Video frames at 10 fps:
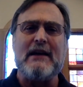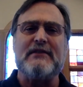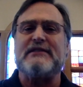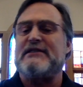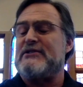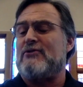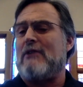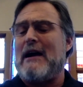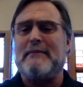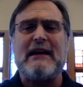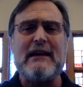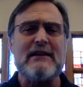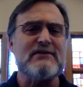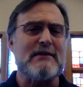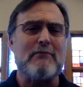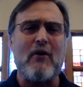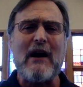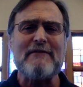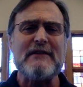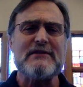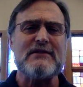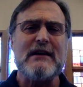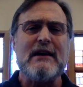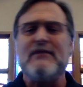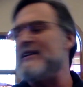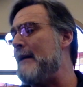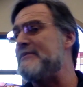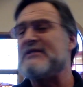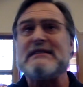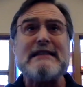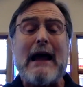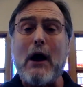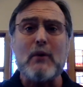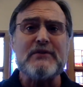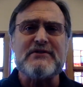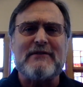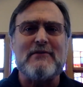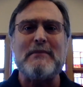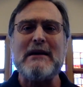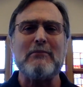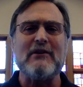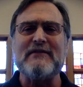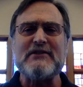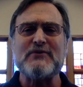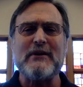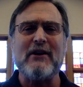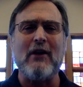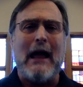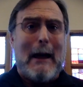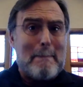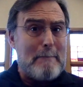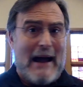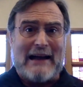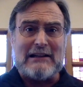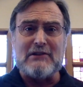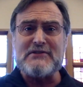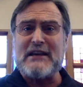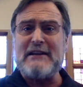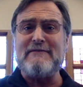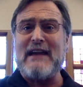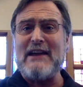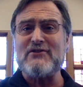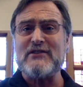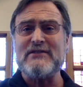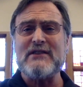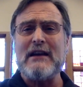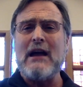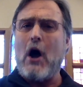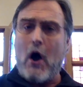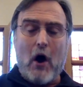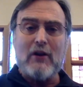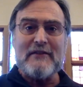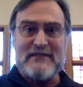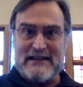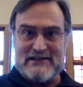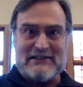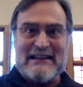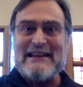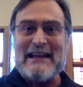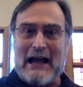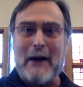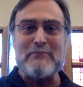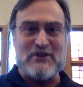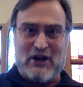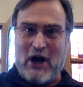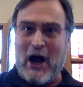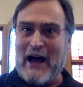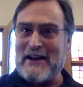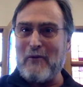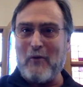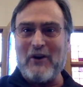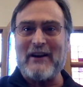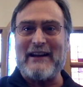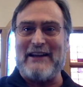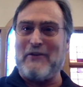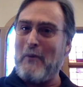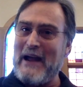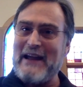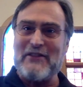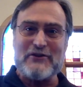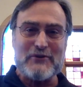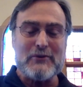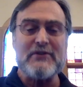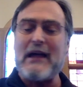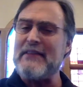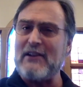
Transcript: that describe kings and prophets, the ups and downs of the people of Israel, battles and invasions, all of these leading up to God at work in the way and the truth and the